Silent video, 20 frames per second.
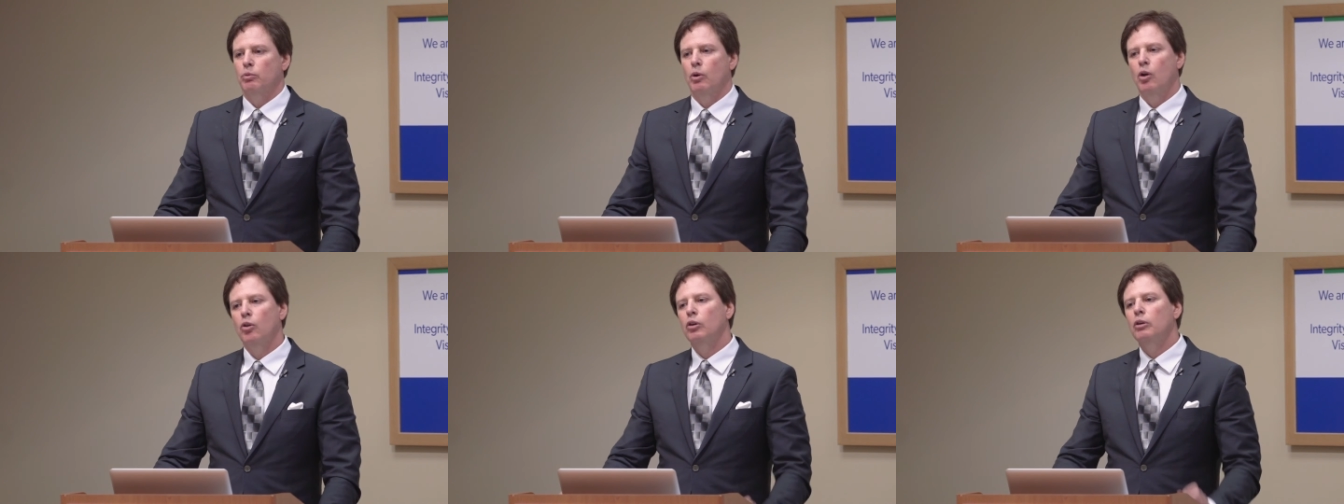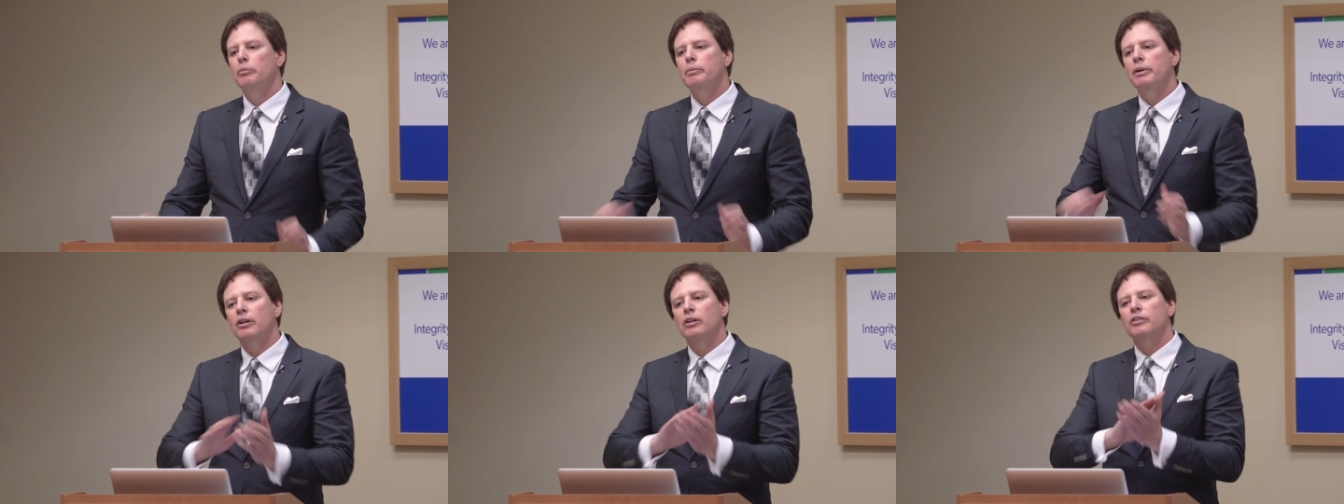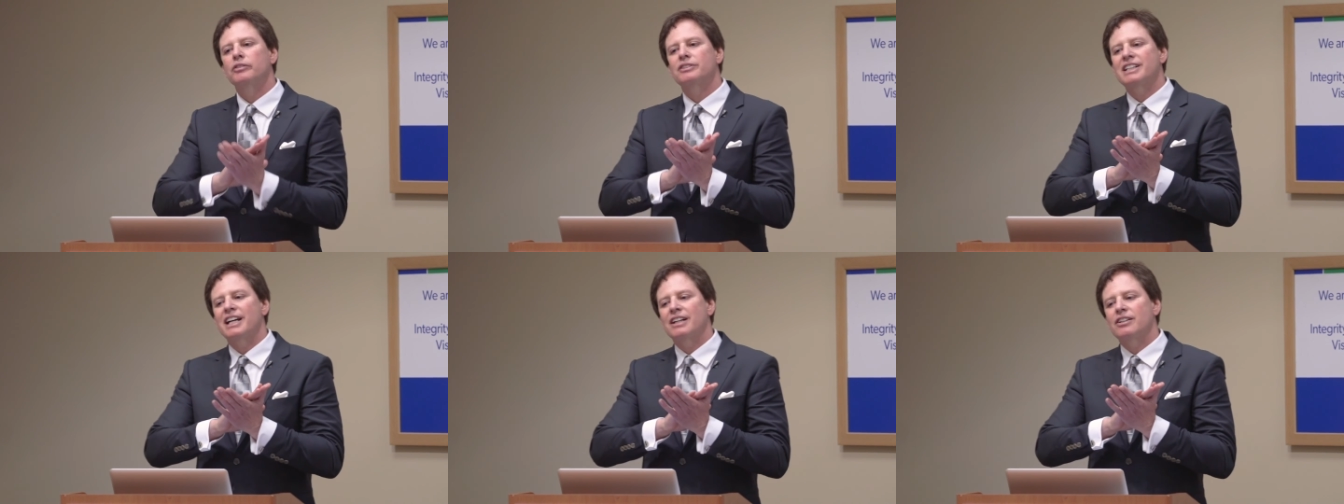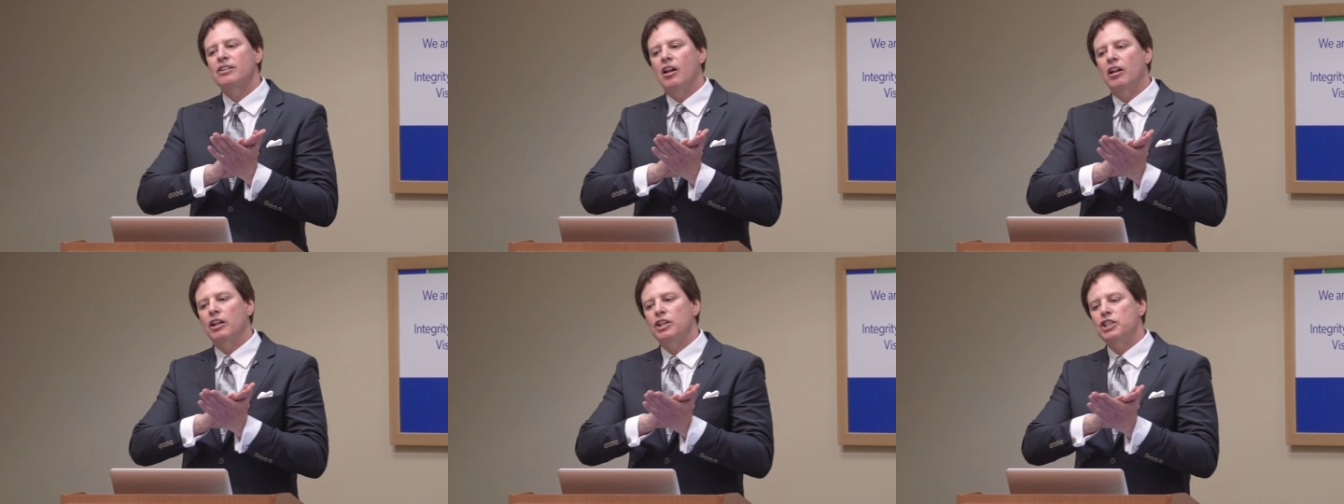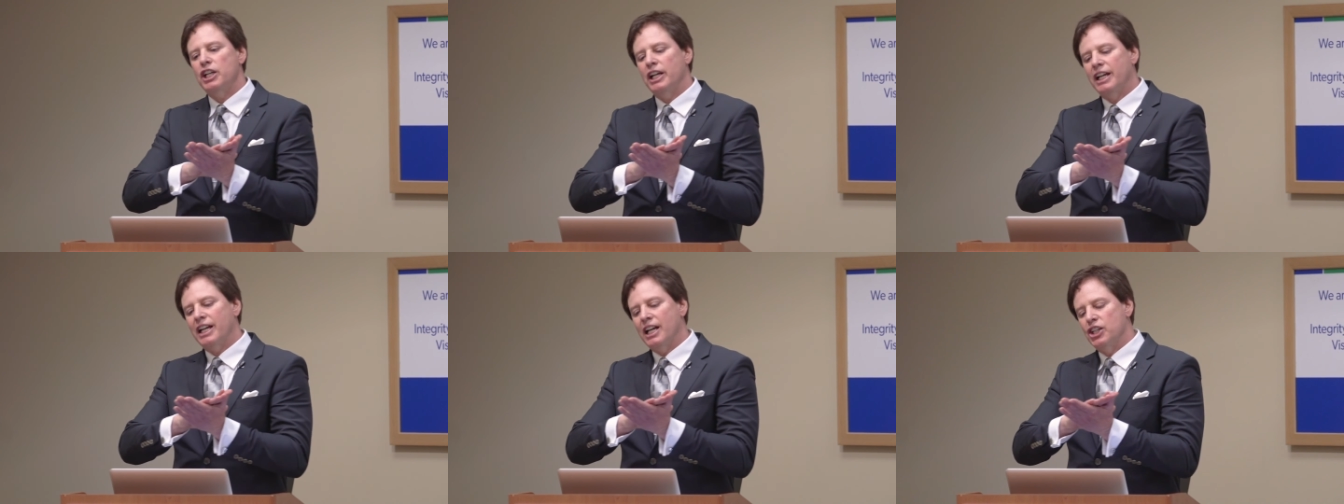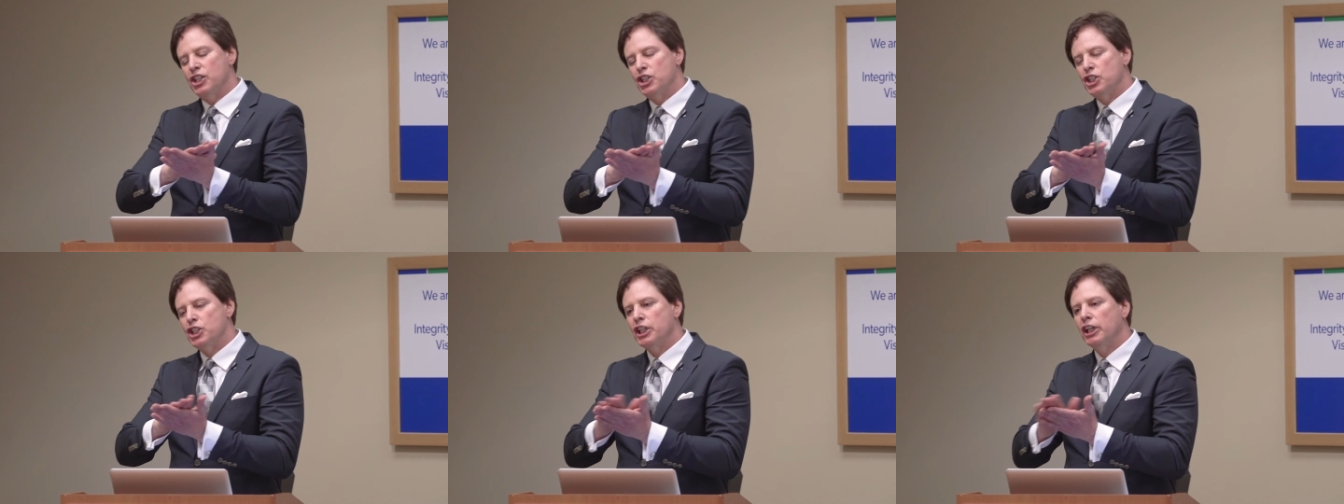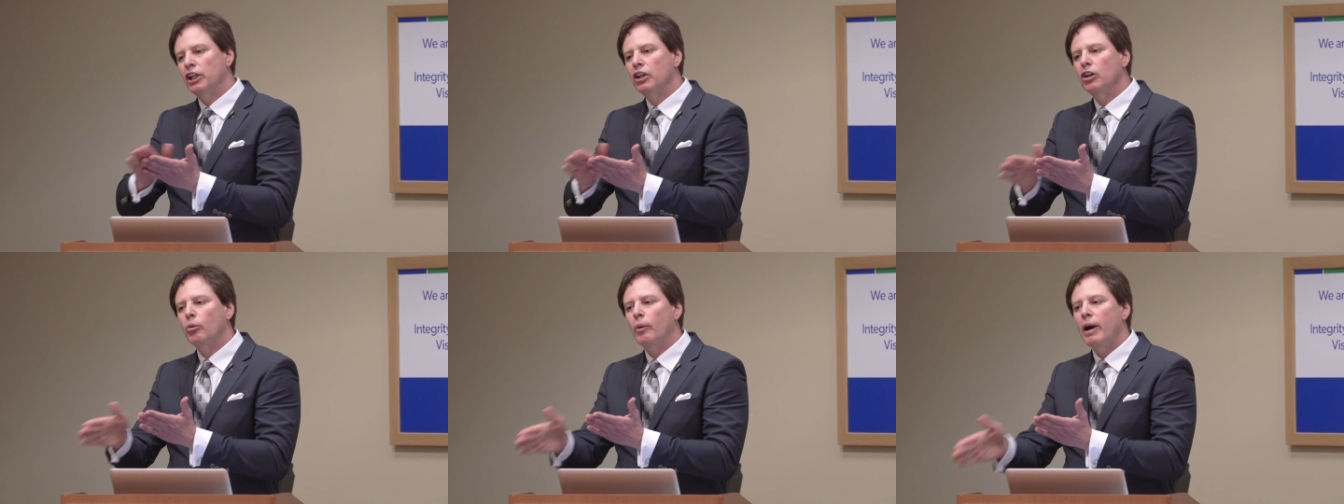Roller mill technology can
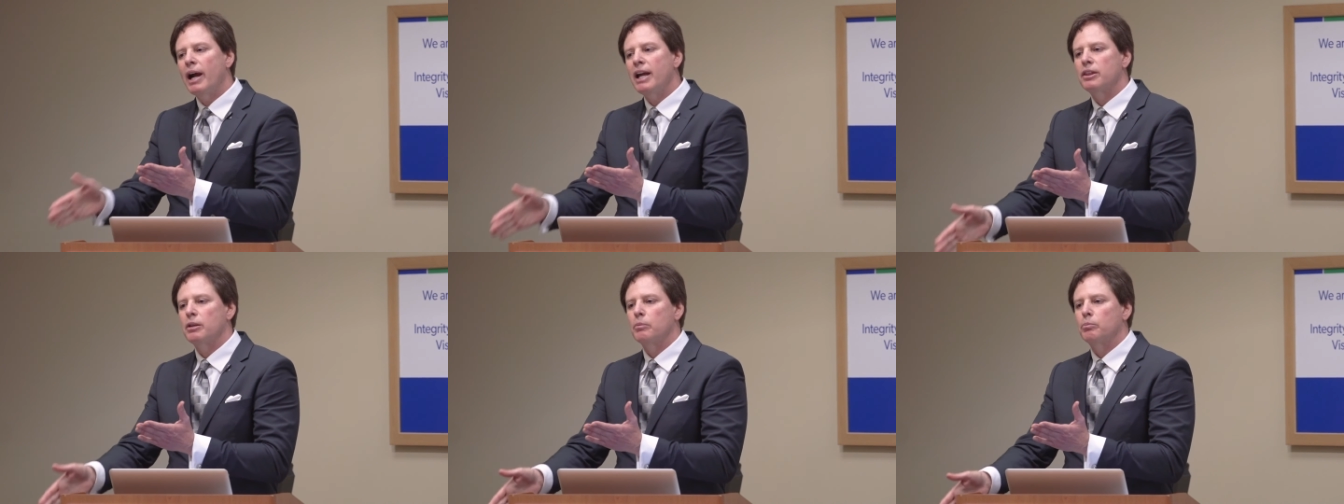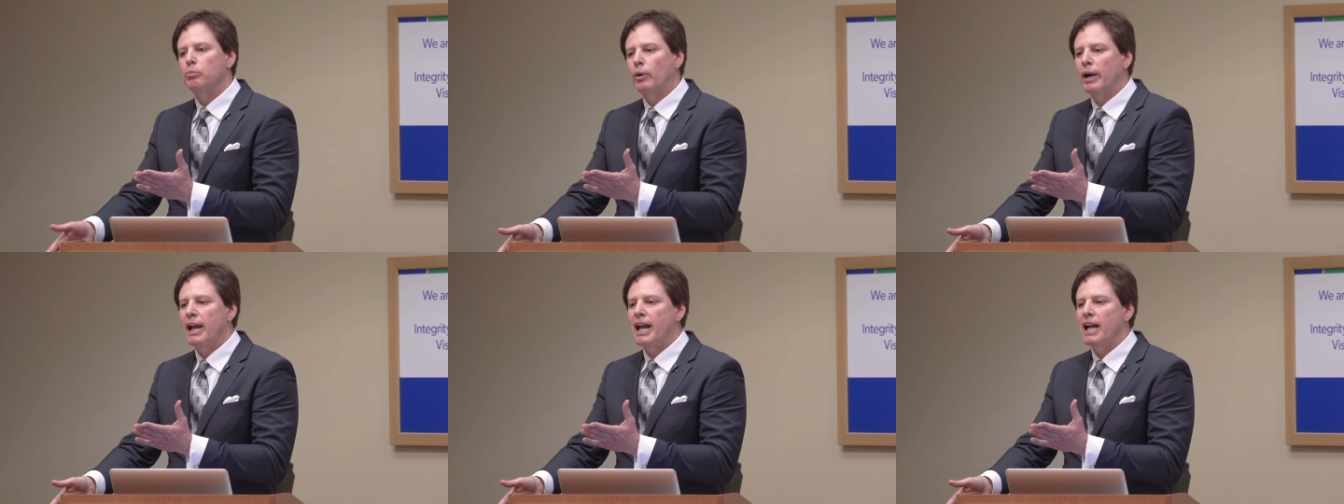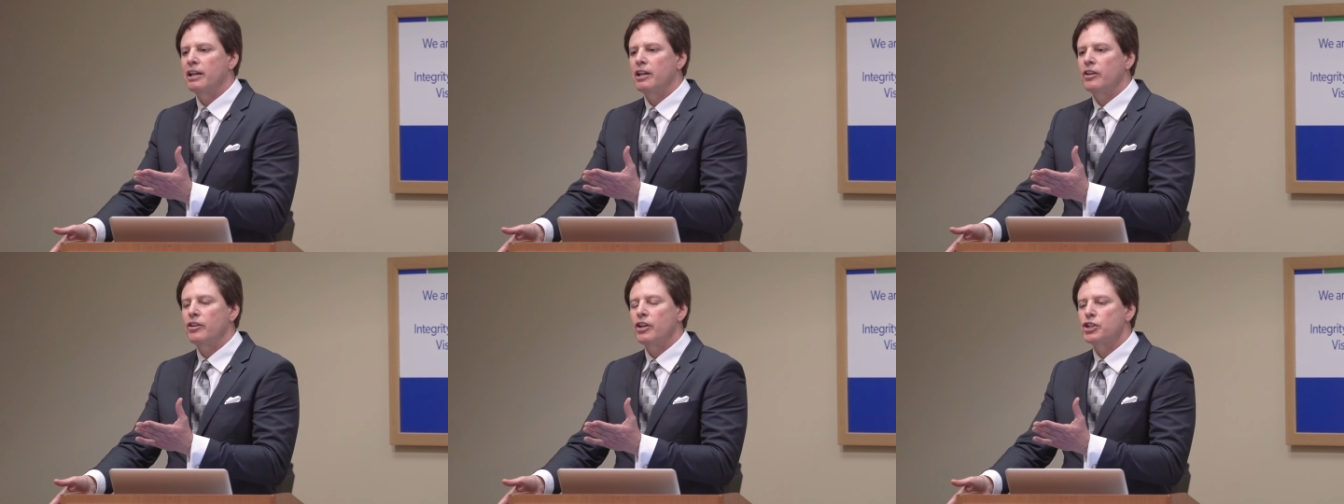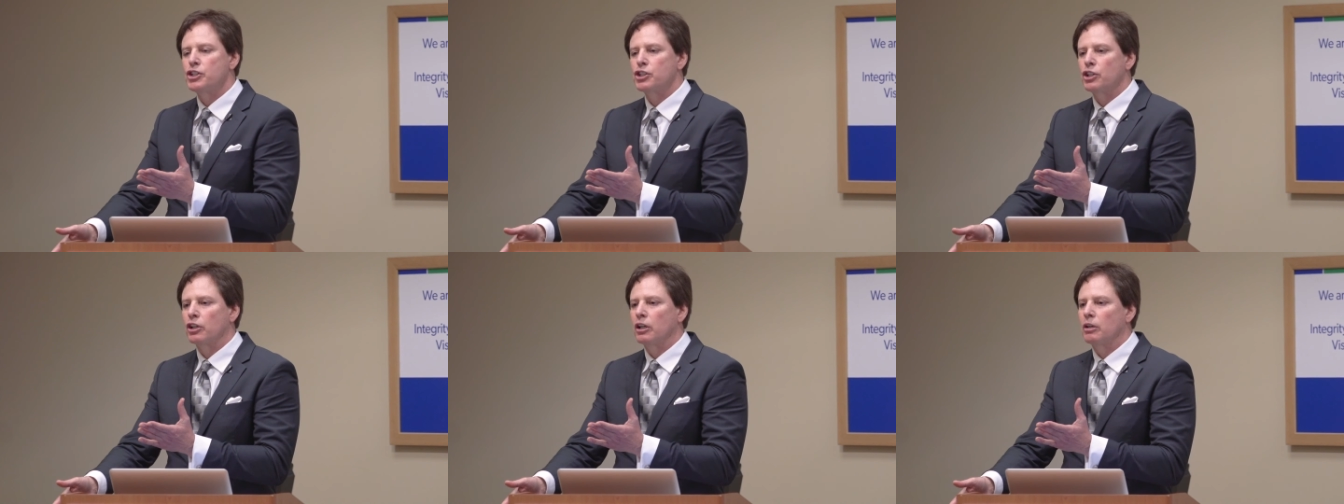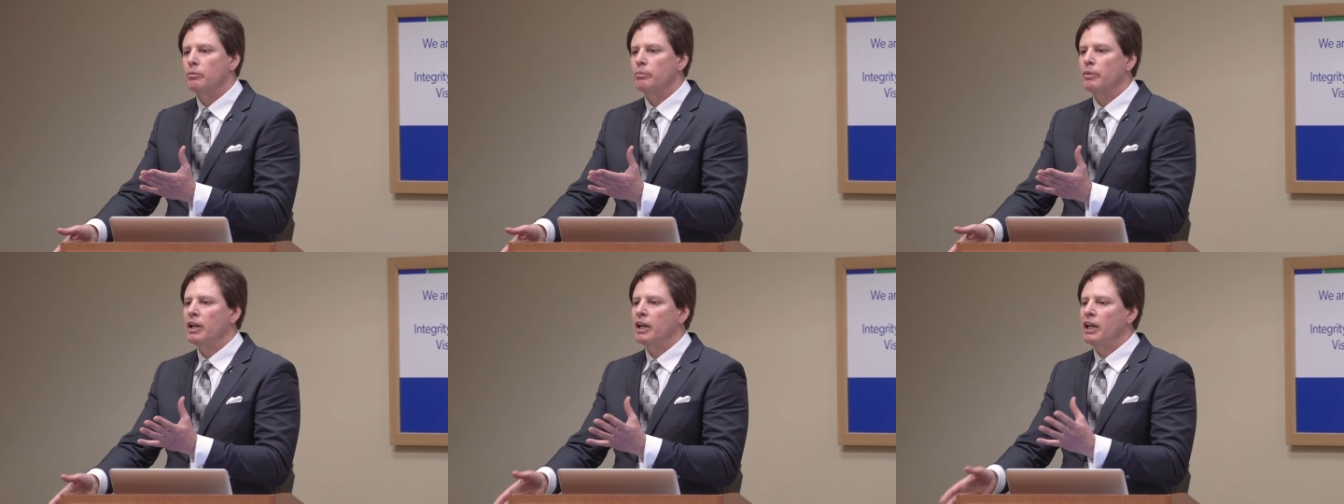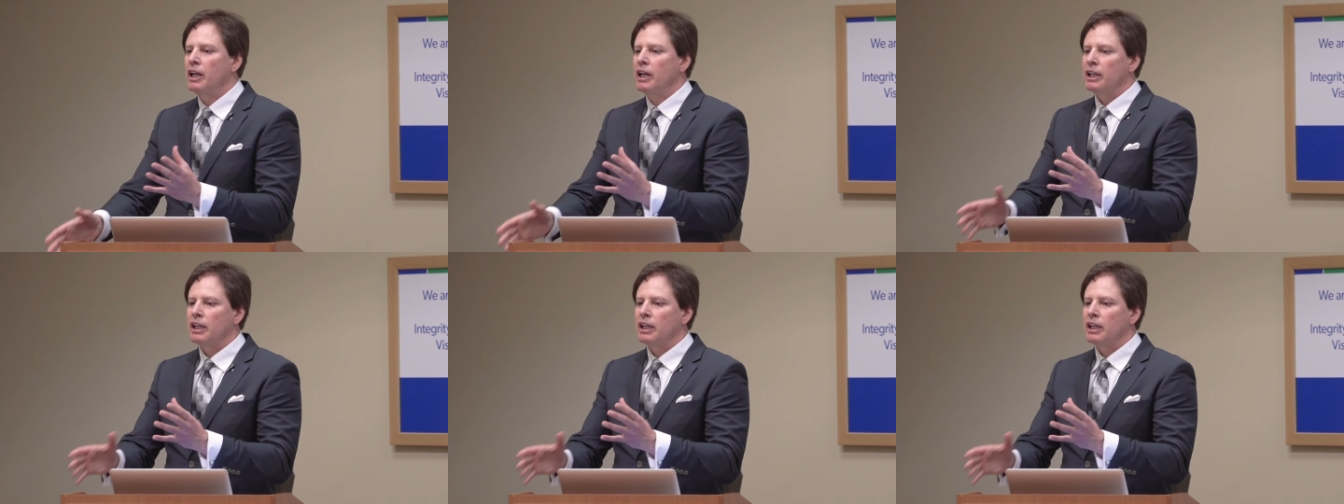shear away the bran and the germ